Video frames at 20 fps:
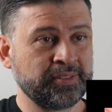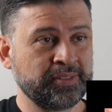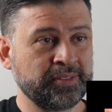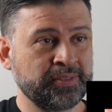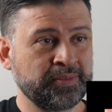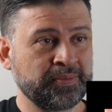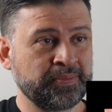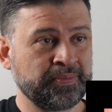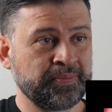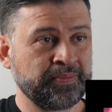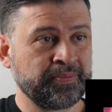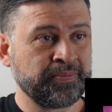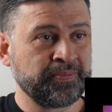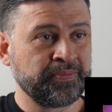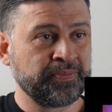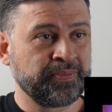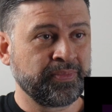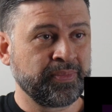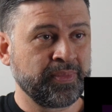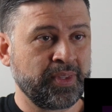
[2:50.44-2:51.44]

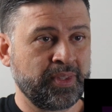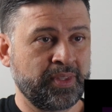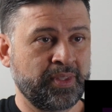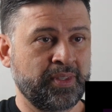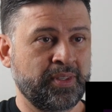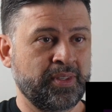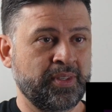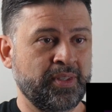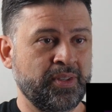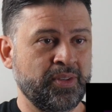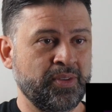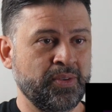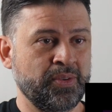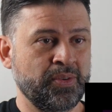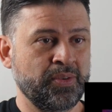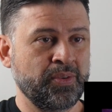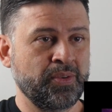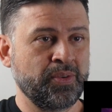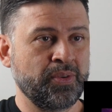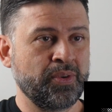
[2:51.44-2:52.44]

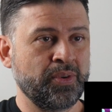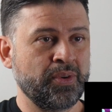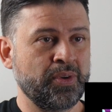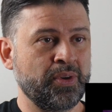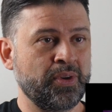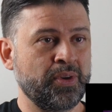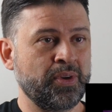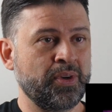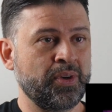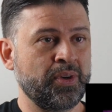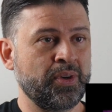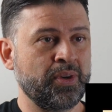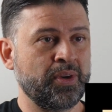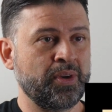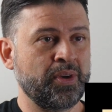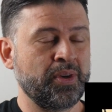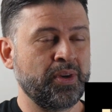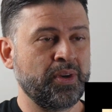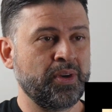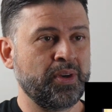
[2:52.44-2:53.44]

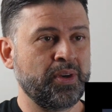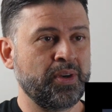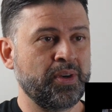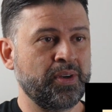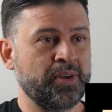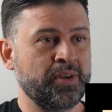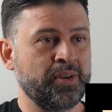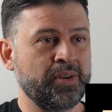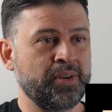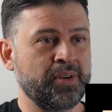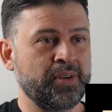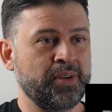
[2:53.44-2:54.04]
No one is speaking in this clip.